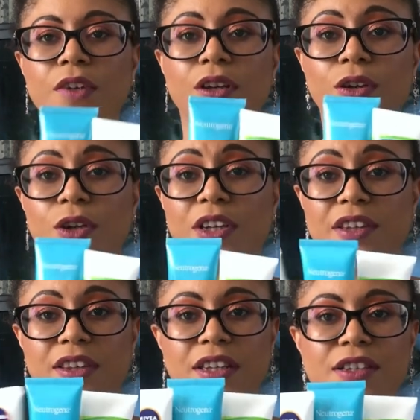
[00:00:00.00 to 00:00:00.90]
look at
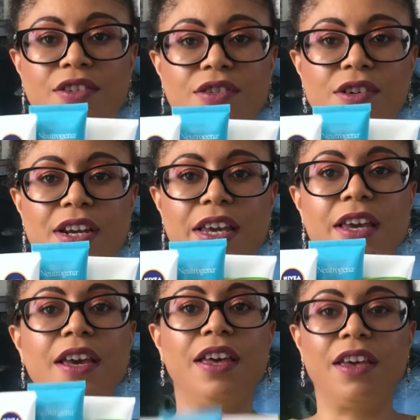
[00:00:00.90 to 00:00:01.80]
these three.
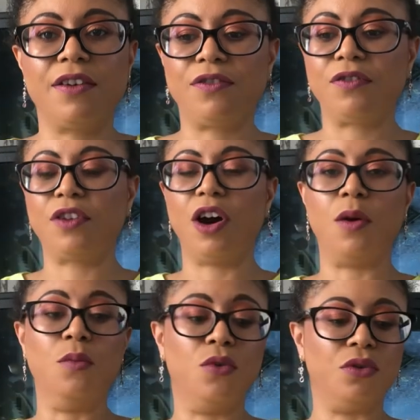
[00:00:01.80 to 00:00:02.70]
If you've
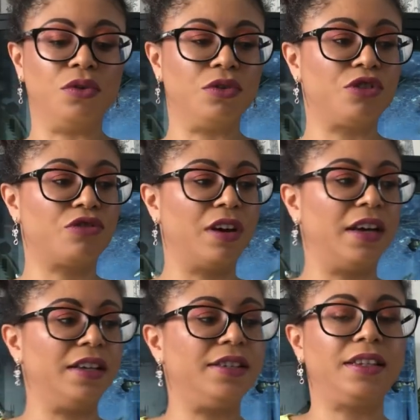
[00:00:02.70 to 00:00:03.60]
got more
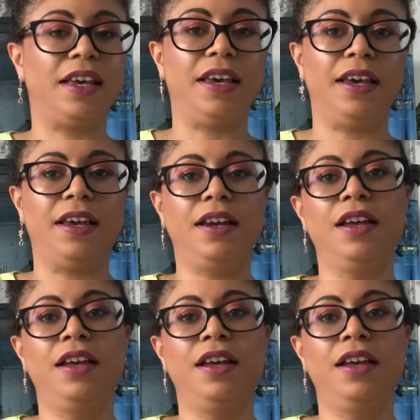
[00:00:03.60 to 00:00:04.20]
dry skin,